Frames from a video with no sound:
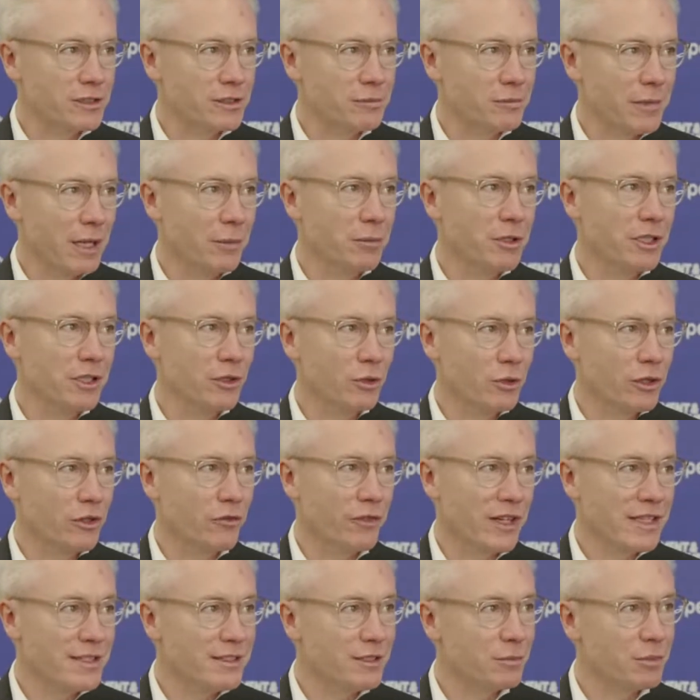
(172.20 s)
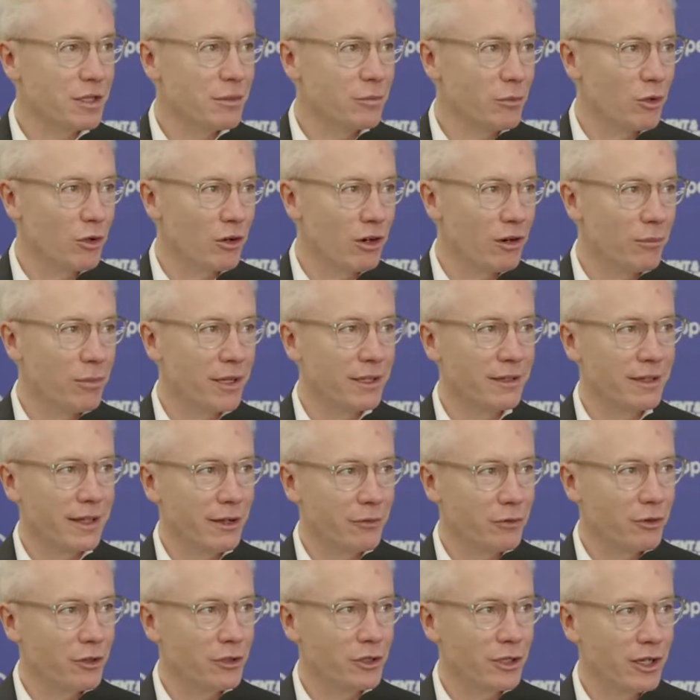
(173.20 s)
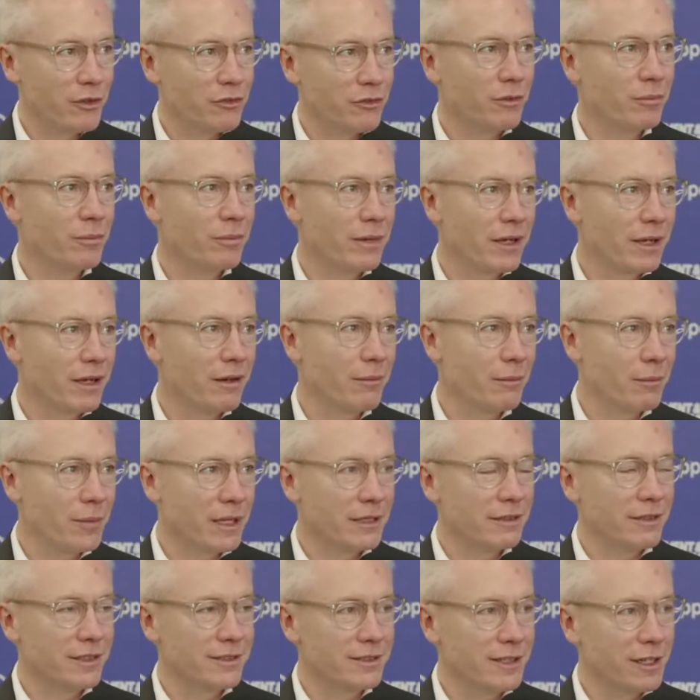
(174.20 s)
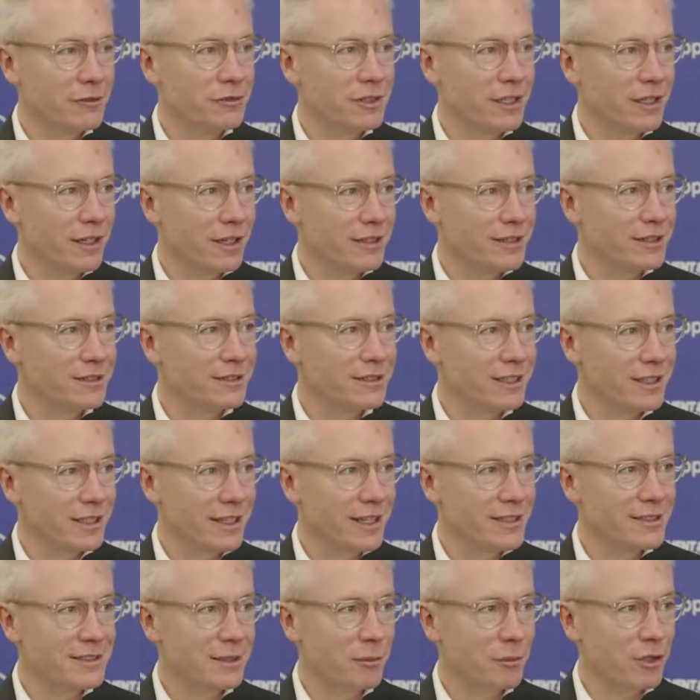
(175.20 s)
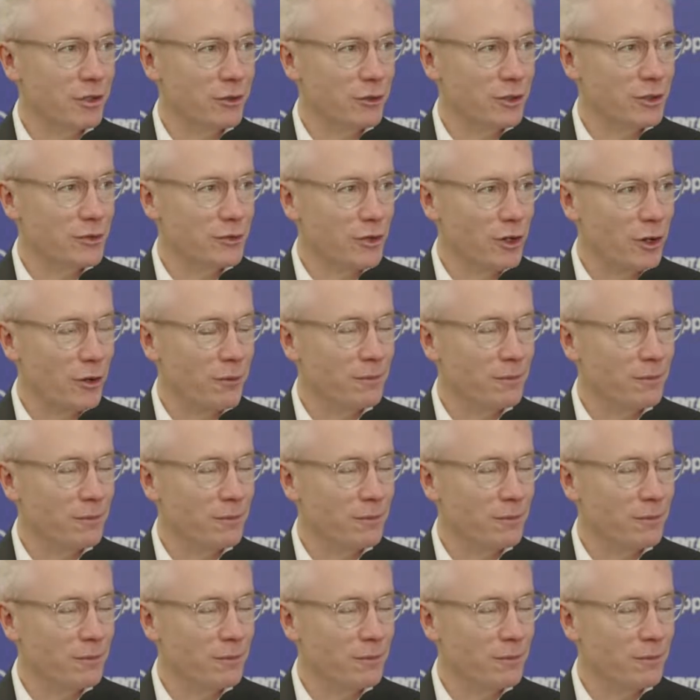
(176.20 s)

Maybe you invest a bit more, but therefore you have a better safety net in case something goes wrong.